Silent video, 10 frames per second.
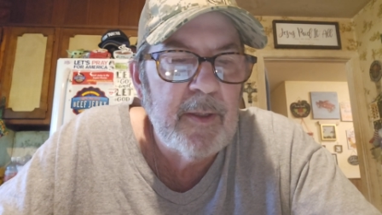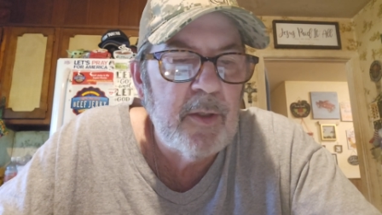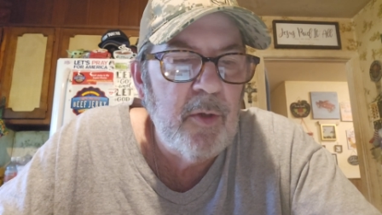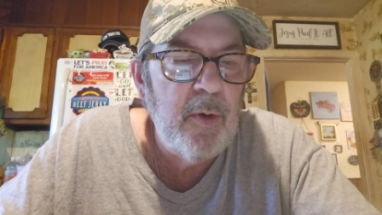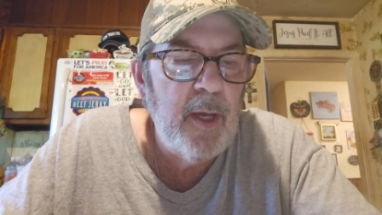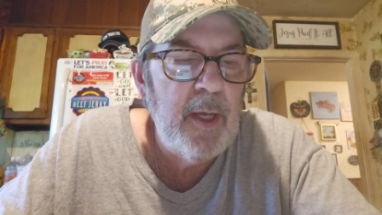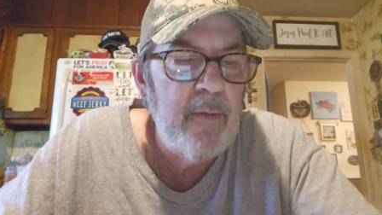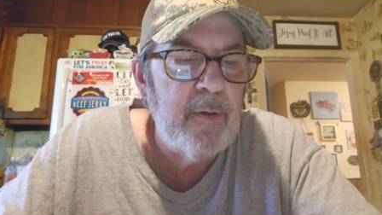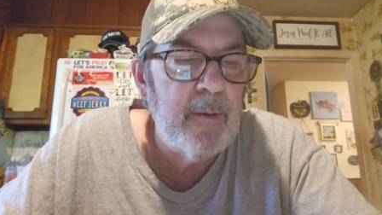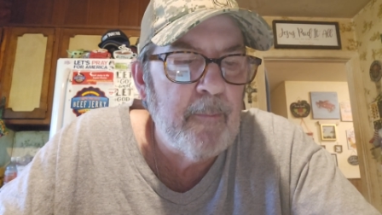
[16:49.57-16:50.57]
it's New
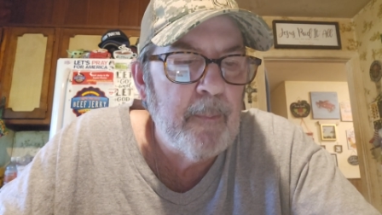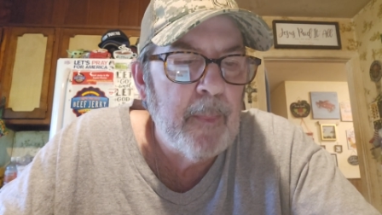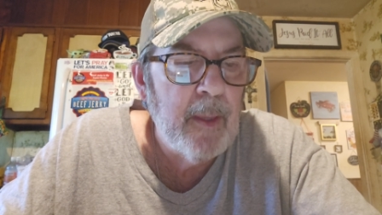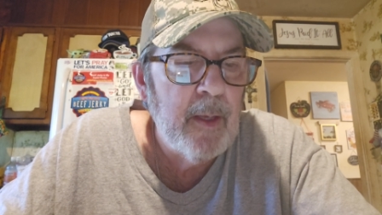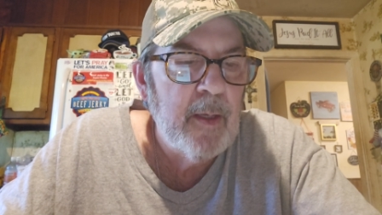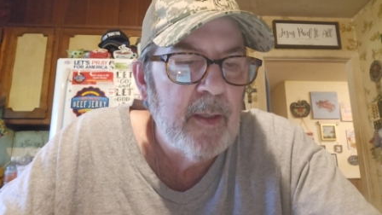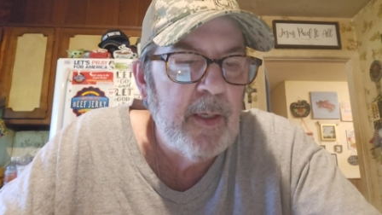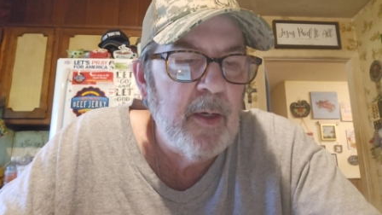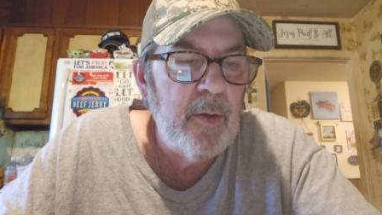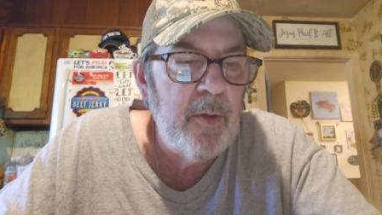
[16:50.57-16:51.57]
Haven.
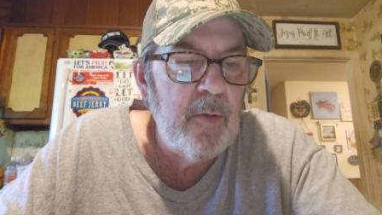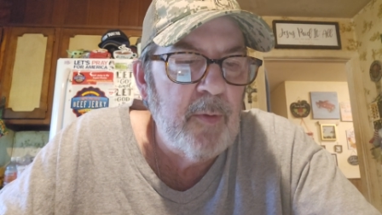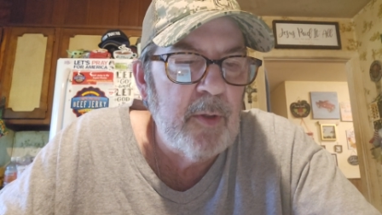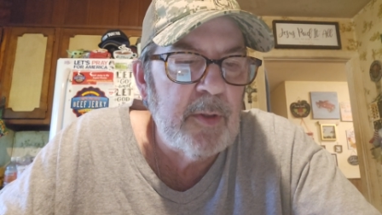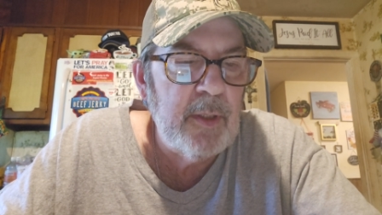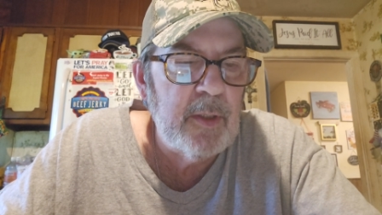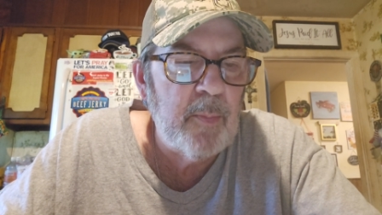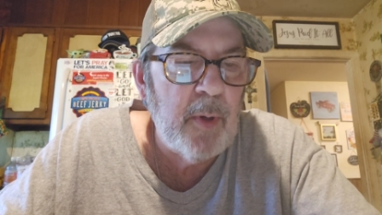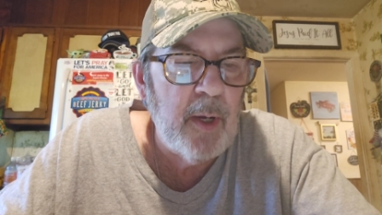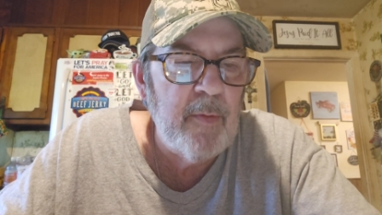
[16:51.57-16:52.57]
Yale University is
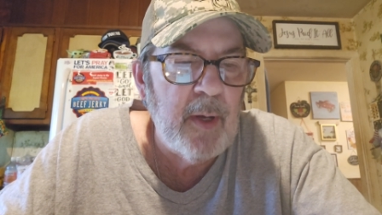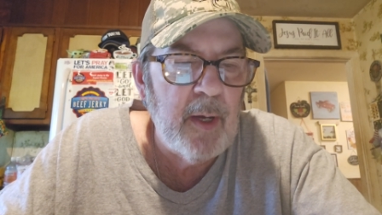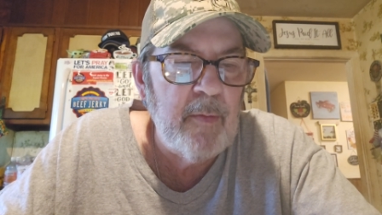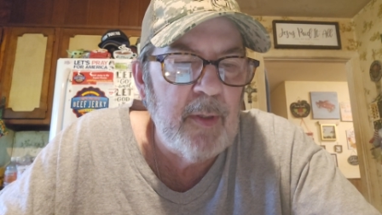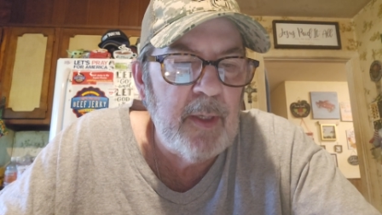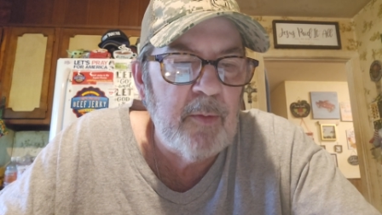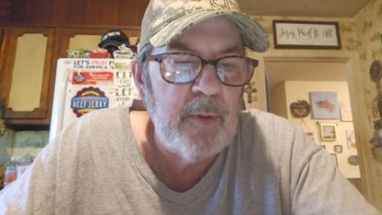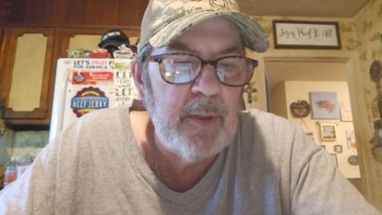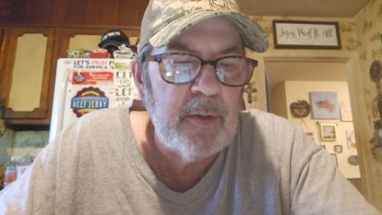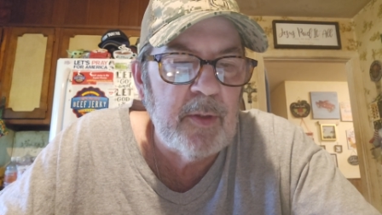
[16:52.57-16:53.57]
a private Ivy League
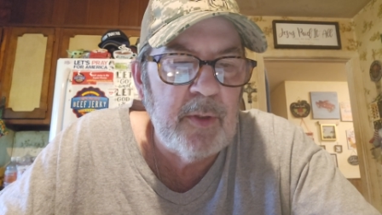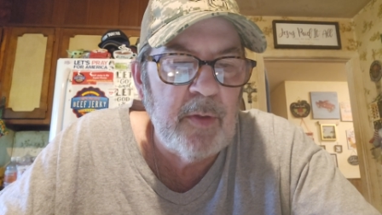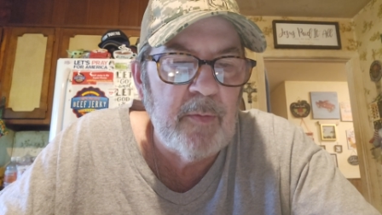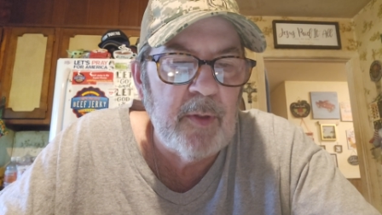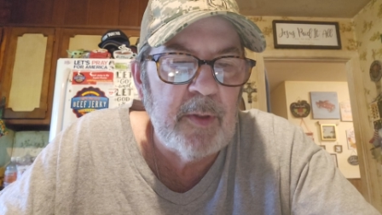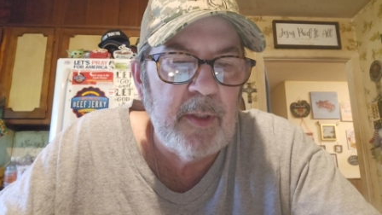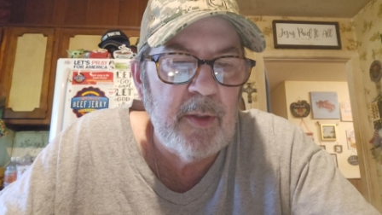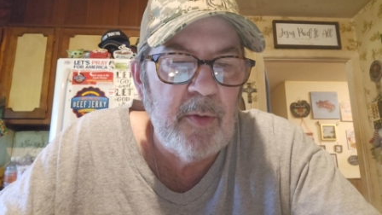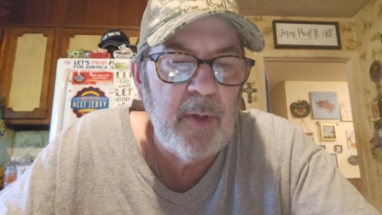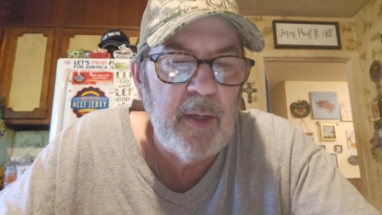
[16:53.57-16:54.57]
research university
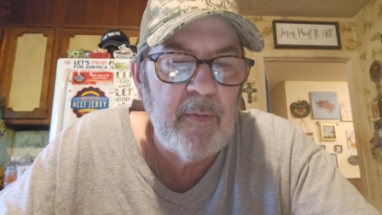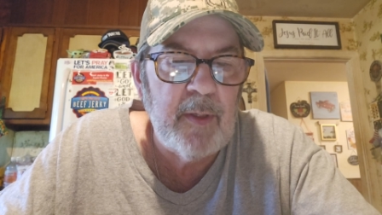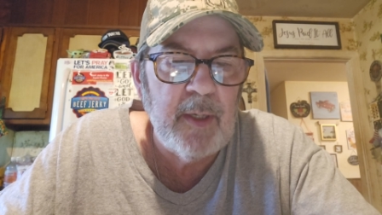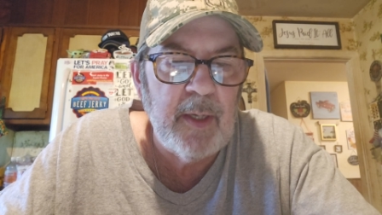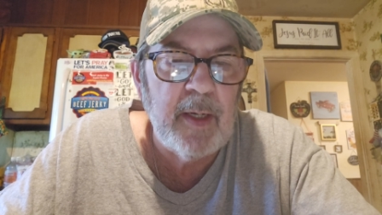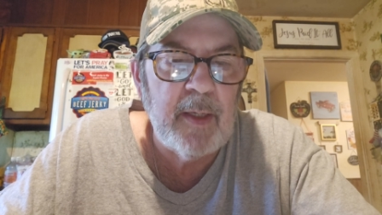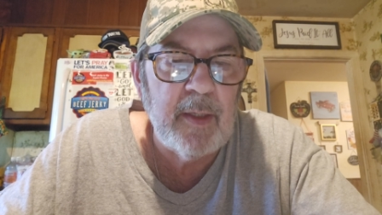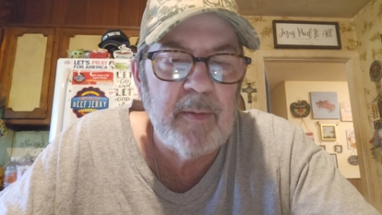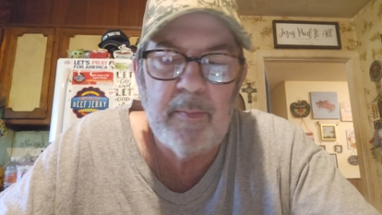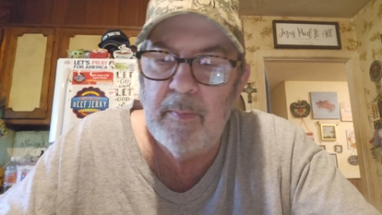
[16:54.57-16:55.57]
in New Haven,
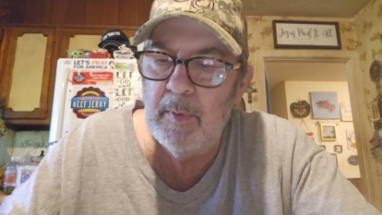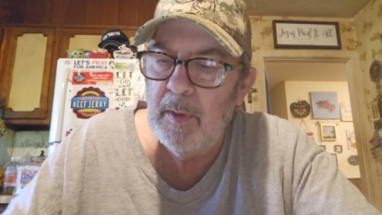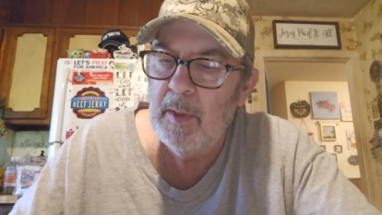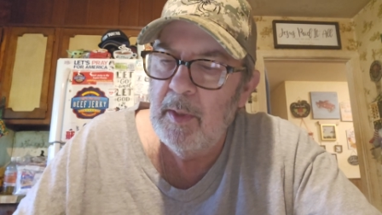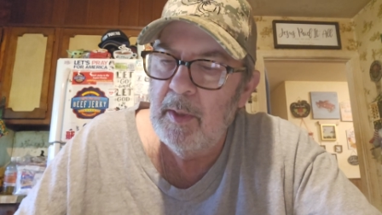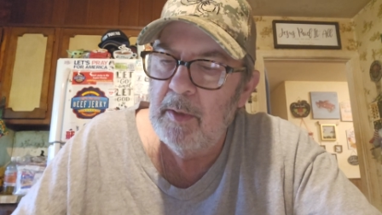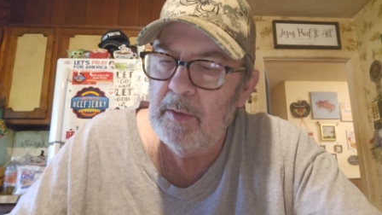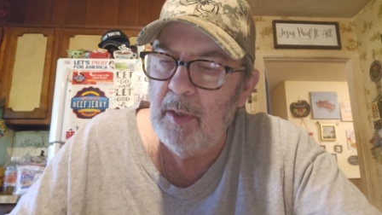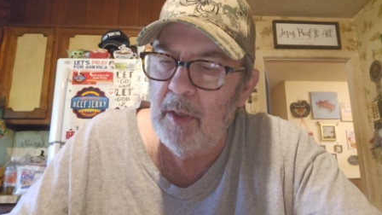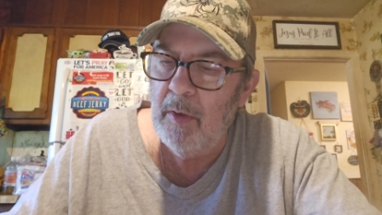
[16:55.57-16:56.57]
Connecticut.
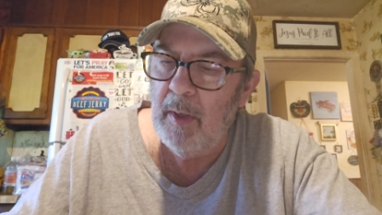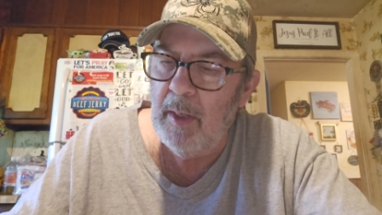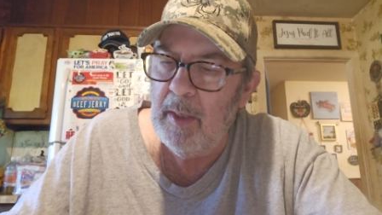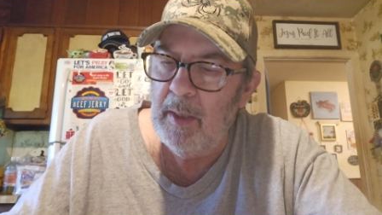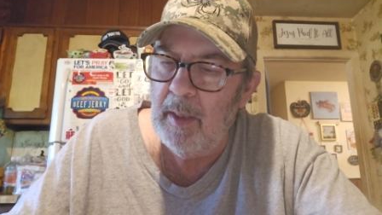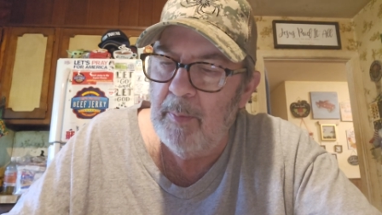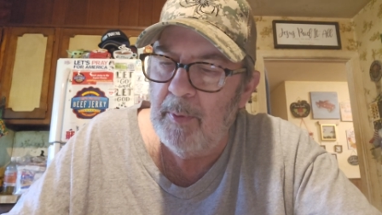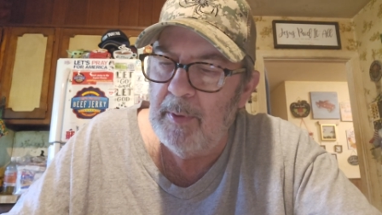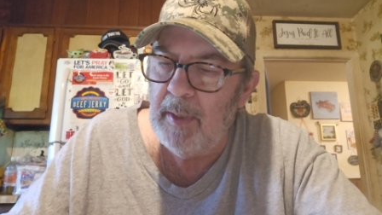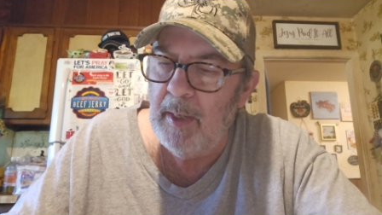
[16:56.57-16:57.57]
So I ended up
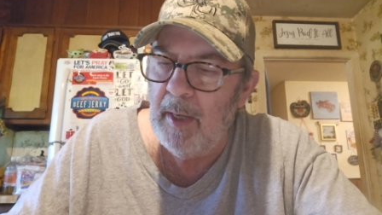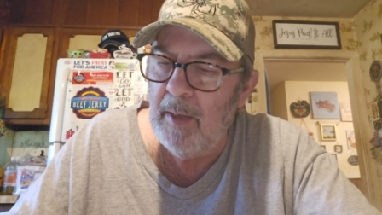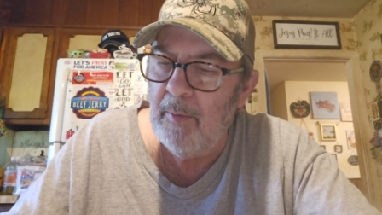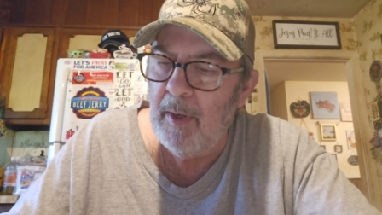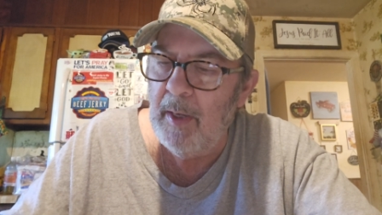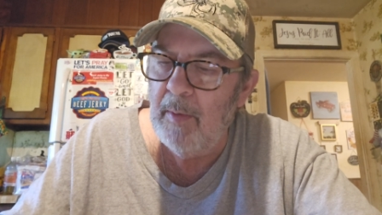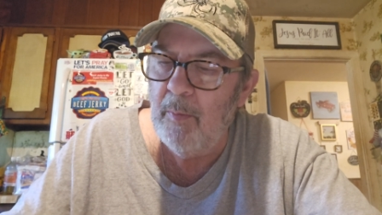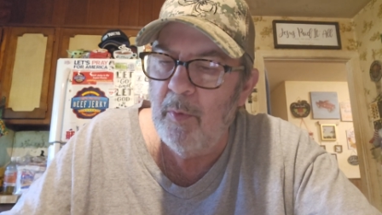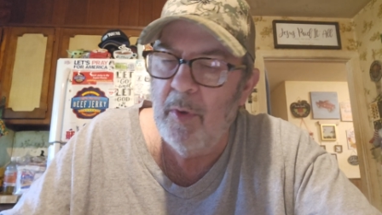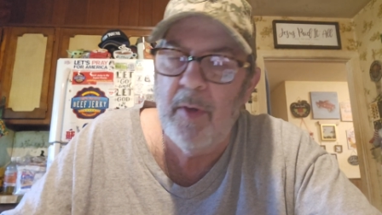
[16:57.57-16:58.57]
with nine right
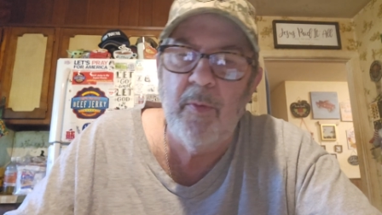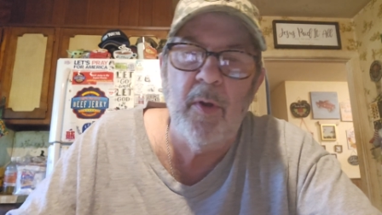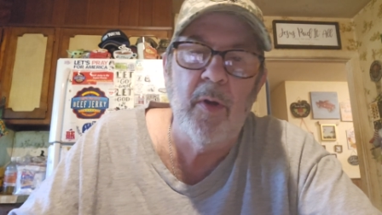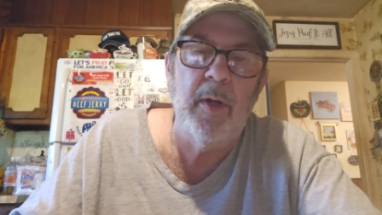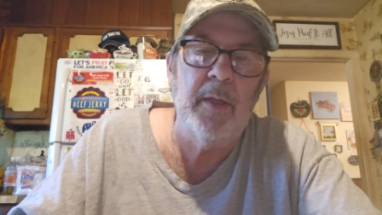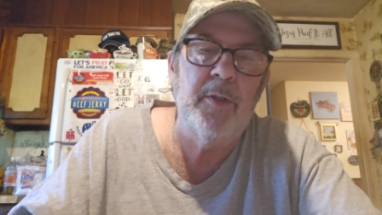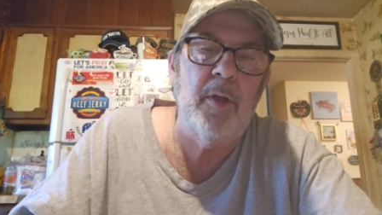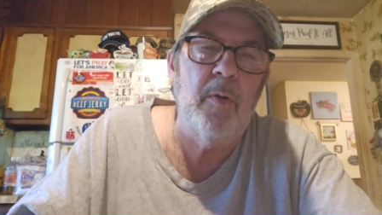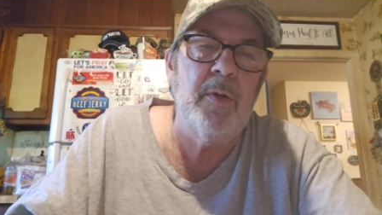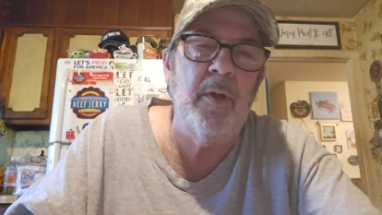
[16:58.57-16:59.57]
and one wrong. I
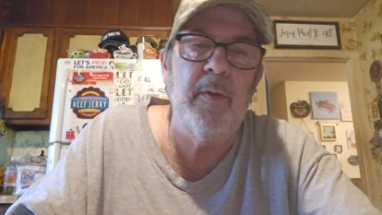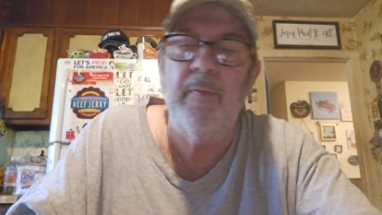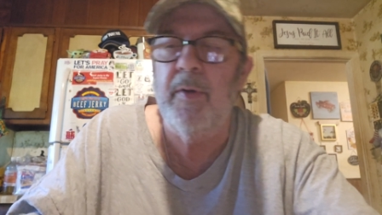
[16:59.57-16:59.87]
choked on the